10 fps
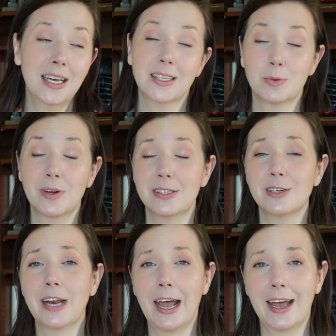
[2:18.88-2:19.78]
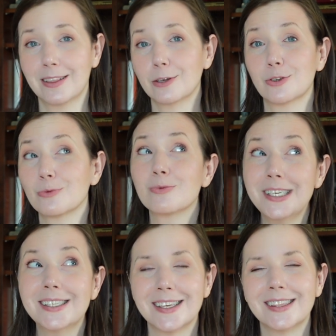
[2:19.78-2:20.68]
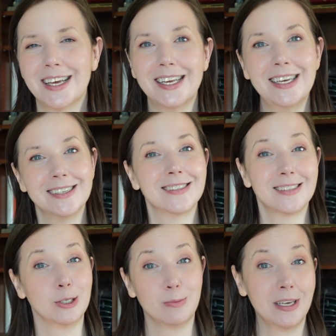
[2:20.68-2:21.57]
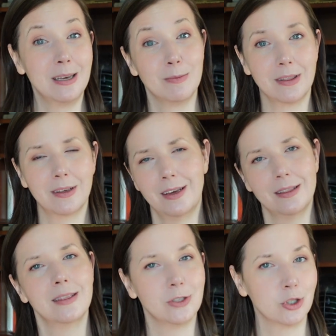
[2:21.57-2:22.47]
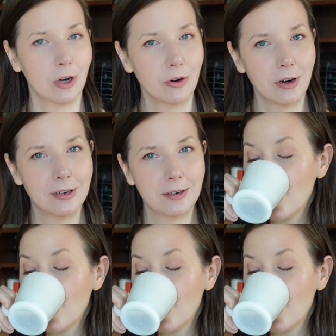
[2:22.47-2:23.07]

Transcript: It's what he's good at, and there's a reason that he is such a behemoth in this genre.